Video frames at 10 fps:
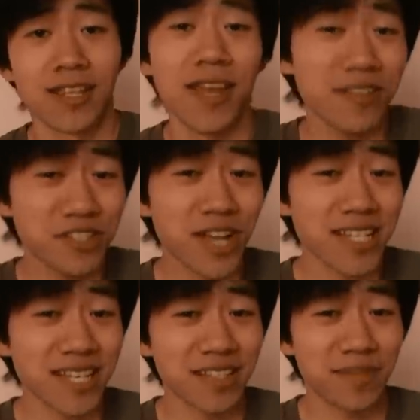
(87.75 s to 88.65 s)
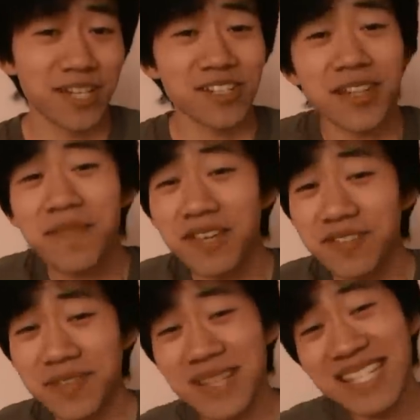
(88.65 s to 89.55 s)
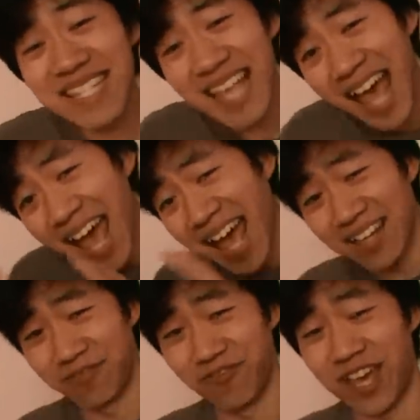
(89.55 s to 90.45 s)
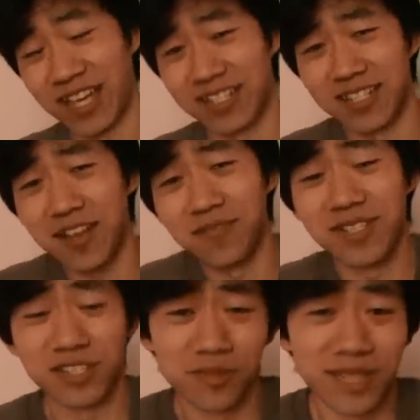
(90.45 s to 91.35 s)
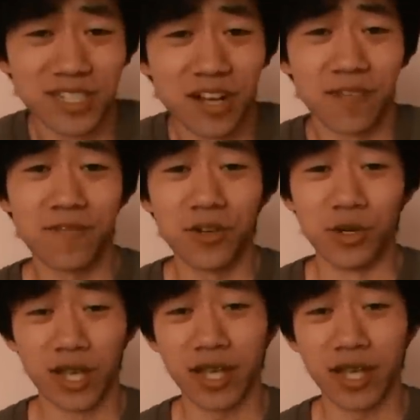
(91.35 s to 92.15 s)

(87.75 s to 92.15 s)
Now that you guys get the picture, let me give you some of the side effects of consuming junk food.